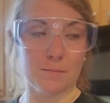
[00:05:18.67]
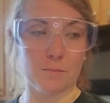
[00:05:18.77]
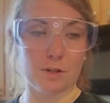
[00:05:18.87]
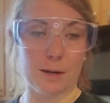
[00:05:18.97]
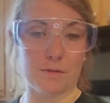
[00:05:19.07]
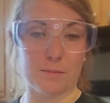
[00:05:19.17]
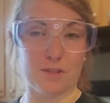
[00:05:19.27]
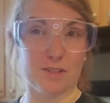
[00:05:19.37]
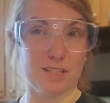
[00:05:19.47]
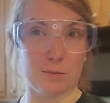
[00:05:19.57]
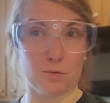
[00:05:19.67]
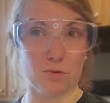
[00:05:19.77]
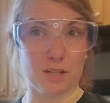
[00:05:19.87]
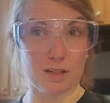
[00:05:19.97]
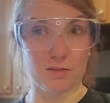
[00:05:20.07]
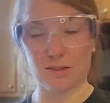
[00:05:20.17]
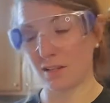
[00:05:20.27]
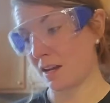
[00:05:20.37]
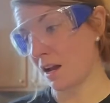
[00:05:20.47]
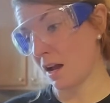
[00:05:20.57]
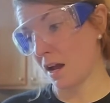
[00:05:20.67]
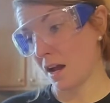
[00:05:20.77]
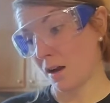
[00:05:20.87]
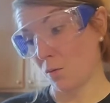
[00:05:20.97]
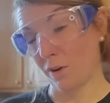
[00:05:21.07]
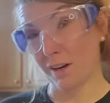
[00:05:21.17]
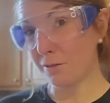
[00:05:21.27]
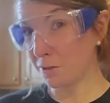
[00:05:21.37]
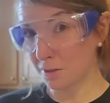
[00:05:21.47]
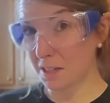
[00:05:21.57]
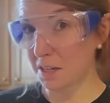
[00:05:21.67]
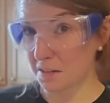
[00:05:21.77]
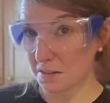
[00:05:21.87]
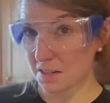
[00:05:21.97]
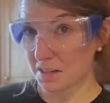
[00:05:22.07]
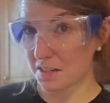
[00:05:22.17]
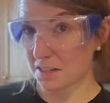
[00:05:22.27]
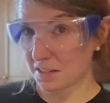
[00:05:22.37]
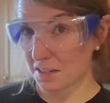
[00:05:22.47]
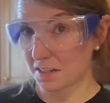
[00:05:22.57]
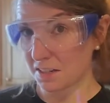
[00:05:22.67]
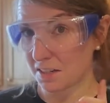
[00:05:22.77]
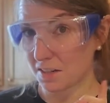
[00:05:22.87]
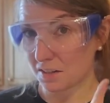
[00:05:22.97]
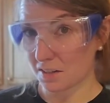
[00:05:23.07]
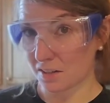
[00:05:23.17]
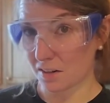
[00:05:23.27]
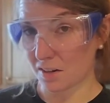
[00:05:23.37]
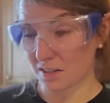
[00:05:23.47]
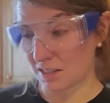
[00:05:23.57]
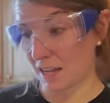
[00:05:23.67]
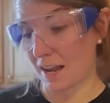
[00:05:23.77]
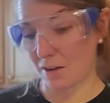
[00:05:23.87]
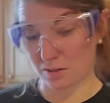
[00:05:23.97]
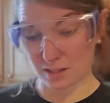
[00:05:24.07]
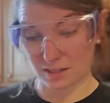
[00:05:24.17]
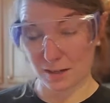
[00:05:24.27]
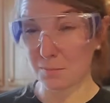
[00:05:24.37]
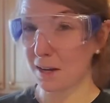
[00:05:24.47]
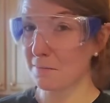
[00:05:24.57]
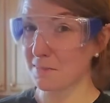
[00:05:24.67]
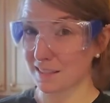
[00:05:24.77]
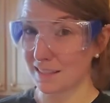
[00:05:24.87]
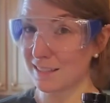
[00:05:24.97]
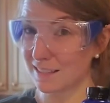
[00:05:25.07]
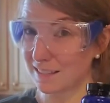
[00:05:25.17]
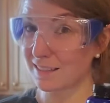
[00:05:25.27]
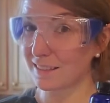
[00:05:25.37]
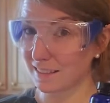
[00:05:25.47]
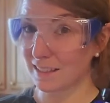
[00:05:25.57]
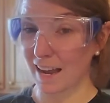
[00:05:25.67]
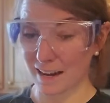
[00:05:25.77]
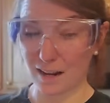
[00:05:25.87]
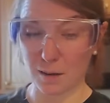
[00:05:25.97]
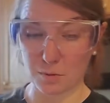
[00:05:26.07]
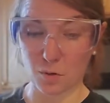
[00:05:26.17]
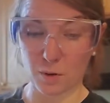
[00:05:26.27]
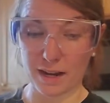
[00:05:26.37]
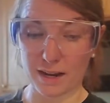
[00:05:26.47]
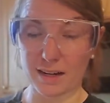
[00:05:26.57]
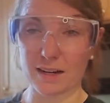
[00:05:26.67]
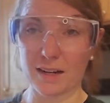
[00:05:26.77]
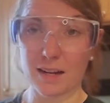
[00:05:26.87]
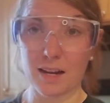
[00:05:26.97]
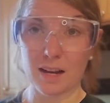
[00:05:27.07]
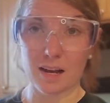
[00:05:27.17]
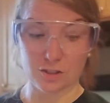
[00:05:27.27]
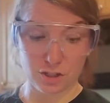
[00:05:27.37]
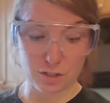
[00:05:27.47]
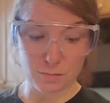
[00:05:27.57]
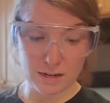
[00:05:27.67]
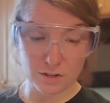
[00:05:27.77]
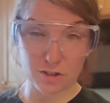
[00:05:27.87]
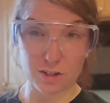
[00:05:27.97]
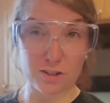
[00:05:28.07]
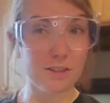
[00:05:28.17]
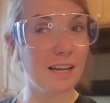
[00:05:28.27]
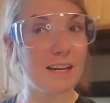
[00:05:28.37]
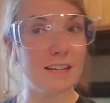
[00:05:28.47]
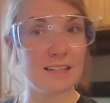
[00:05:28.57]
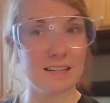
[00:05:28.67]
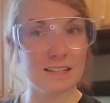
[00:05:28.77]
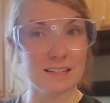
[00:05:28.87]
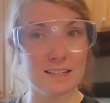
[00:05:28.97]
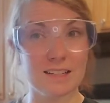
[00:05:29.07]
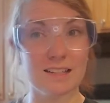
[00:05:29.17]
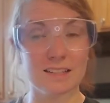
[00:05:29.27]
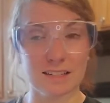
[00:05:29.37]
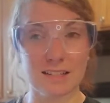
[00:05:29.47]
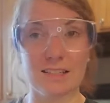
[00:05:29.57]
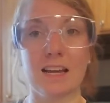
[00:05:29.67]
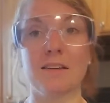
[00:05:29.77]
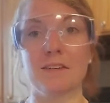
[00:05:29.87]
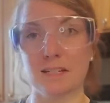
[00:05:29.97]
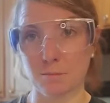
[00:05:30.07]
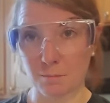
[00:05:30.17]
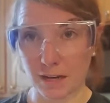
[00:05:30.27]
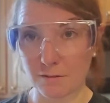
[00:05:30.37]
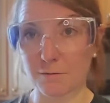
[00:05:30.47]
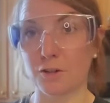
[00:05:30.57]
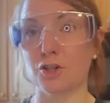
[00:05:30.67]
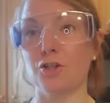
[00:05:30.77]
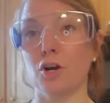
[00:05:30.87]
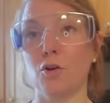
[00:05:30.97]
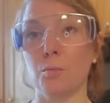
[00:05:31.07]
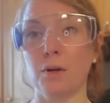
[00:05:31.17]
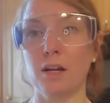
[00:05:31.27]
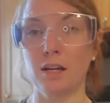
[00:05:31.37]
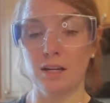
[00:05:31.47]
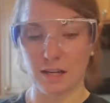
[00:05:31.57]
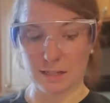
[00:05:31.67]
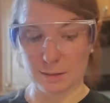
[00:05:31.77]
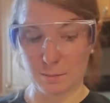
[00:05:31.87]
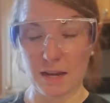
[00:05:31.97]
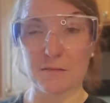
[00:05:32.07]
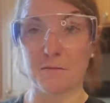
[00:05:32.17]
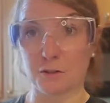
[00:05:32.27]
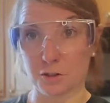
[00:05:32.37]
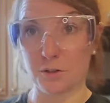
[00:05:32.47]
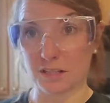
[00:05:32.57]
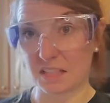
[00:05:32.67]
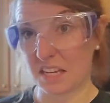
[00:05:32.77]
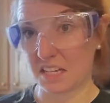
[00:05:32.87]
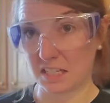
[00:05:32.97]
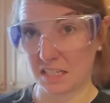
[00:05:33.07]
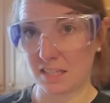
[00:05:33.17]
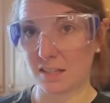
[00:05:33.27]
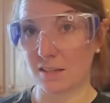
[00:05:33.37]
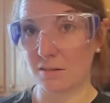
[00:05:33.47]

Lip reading: grab some of their sample sales wherever you can get it on sale, because sometimes this can add up quick. Just make sure that it is skin safe. It's meant for soap. It's meant for doing things